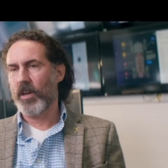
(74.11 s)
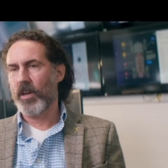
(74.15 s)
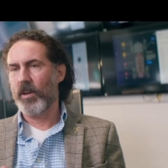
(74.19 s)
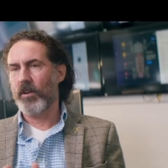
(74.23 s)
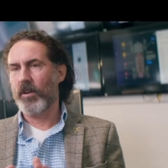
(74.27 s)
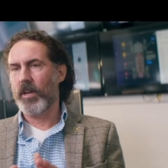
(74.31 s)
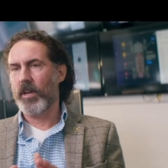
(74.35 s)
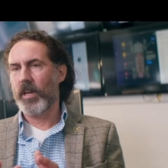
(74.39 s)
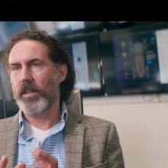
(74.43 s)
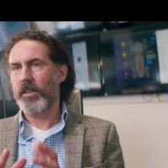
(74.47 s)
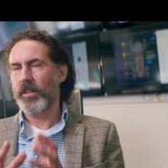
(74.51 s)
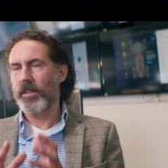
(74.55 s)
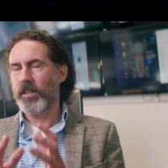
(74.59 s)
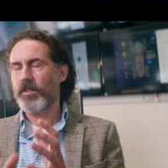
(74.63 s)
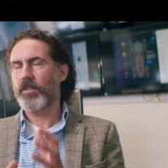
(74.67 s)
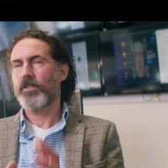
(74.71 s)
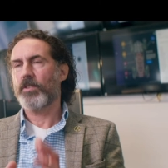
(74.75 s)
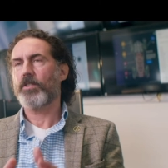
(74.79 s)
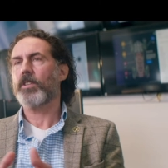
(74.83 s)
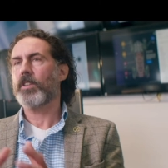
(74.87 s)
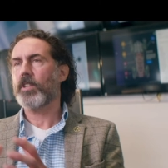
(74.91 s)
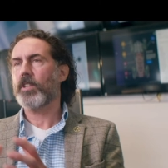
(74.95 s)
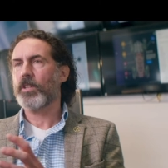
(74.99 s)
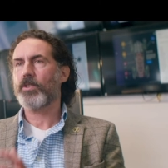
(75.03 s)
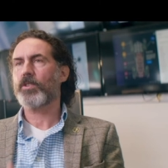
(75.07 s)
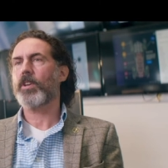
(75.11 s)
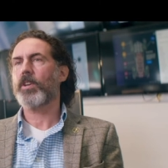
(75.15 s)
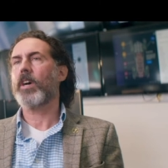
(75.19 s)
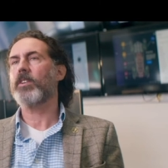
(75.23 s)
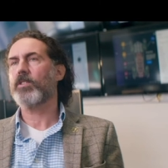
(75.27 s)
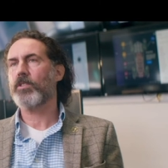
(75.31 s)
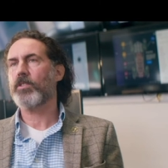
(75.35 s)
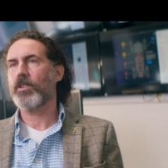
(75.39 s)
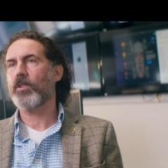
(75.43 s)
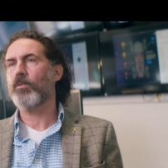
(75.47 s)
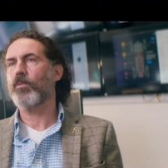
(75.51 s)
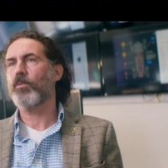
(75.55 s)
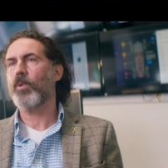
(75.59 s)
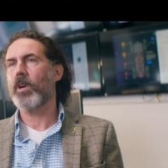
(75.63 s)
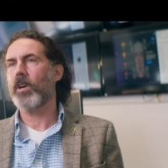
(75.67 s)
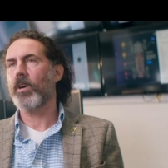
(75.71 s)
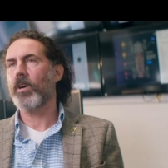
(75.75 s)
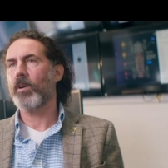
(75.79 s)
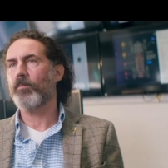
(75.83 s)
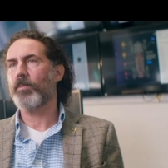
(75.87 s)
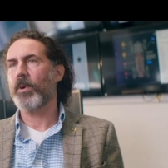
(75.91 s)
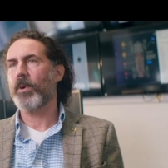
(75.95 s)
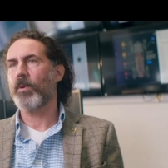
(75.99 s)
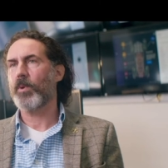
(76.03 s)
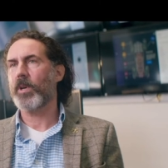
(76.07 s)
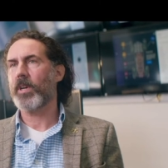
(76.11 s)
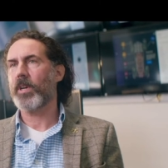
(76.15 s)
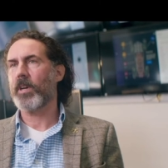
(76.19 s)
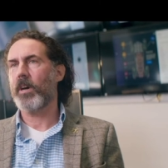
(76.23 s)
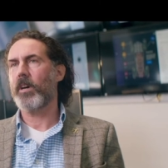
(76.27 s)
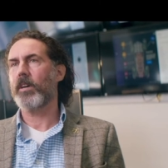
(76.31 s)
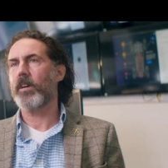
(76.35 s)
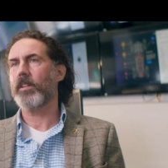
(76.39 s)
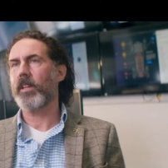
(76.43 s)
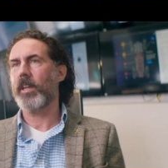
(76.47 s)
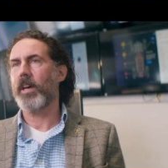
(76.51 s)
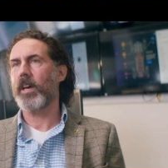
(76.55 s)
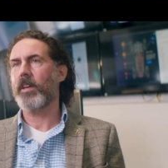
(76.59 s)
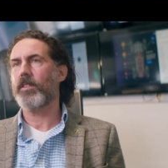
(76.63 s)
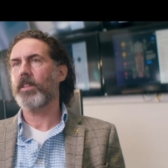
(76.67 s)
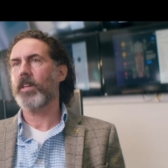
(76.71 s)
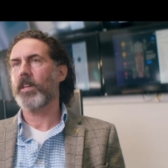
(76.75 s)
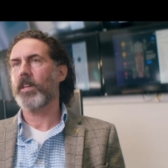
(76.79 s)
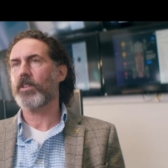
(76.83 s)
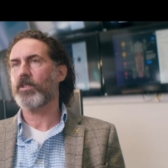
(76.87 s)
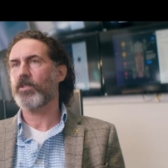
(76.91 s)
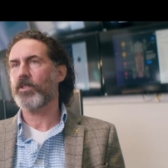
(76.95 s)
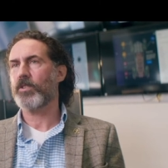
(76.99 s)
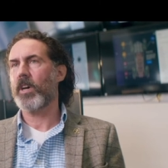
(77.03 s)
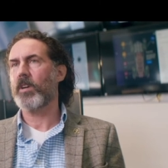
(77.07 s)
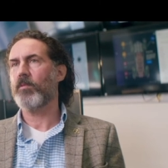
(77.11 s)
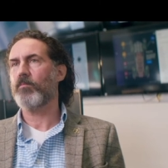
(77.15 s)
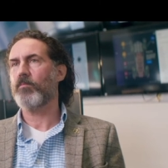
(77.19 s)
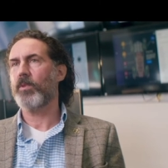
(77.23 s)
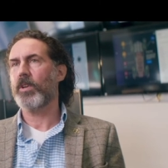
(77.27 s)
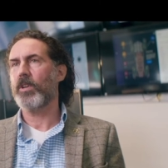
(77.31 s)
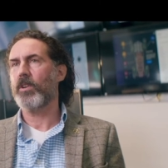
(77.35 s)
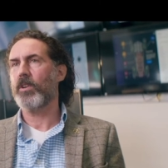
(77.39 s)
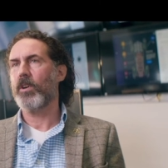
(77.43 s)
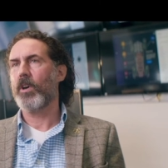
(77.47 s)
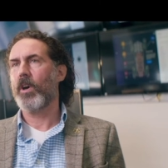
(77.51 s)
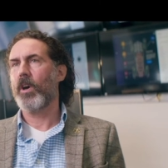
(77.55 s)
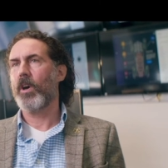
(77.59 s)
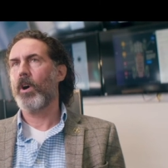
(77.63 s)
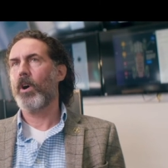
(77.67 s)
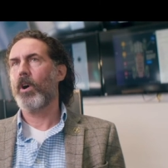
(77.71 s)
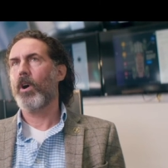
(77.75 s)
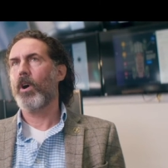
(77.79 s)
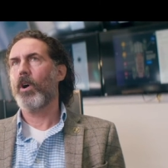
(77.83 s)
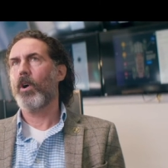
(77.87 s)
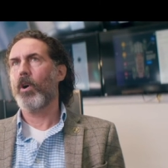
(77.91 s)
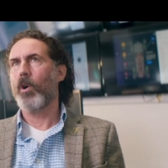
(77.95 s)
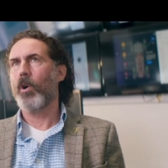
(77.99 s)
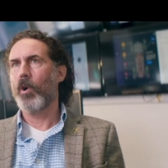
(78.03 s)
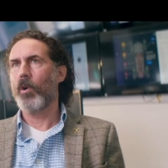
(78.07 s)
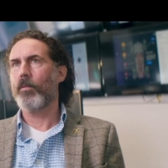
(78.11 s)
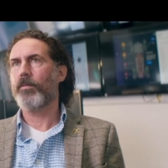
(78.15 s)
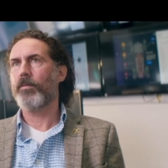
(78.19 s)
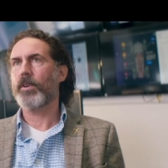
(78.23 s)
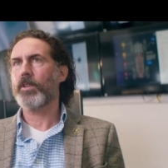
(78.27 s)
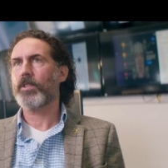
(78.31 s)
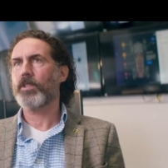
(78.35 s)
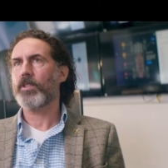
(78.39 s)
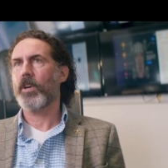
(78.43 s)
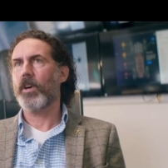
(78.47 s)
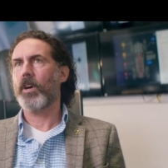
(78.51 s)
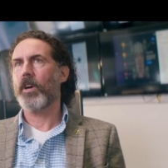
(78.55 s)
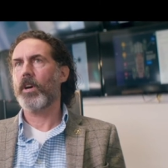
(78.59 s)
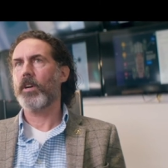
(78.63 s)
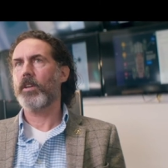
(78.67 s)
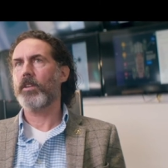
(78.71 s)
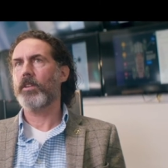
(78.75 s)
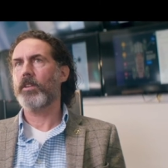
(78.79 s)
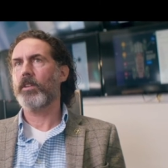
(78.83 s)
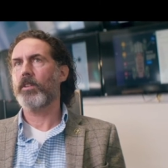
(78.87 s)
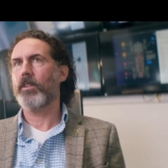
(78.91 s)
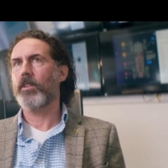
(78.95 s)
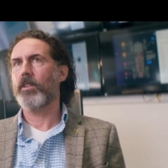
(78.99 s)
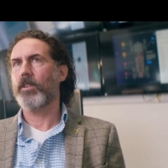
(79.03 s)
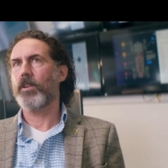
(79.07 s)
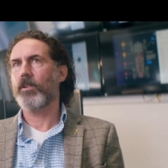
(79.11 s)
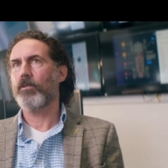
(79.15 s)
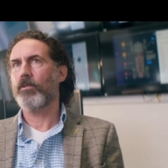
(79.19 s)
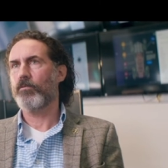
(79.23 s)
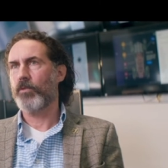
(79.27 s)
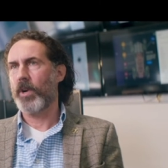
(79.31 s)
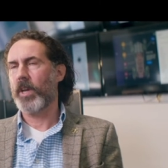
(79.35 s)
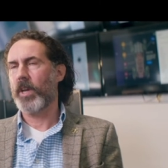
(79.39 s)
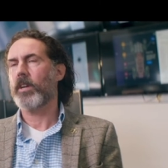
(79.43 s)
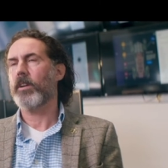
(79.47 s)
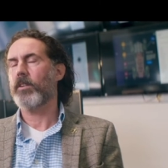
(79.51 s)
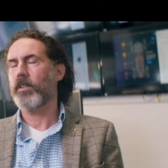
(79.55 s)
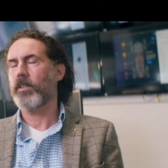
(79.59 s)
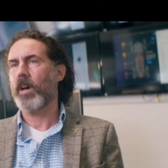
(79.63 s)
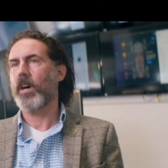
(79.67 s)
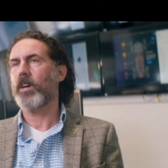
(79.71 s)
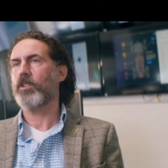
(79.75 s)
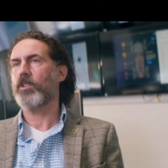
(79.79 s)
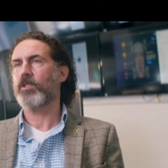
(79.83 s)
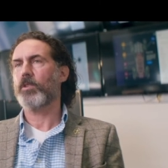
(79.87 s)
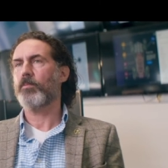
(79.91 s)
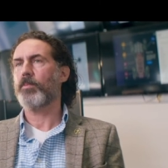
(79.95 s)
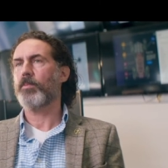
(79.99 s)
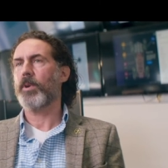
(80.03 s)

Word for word: You know, this is an exciting world, but we can't let the excitement overturn the rigor that has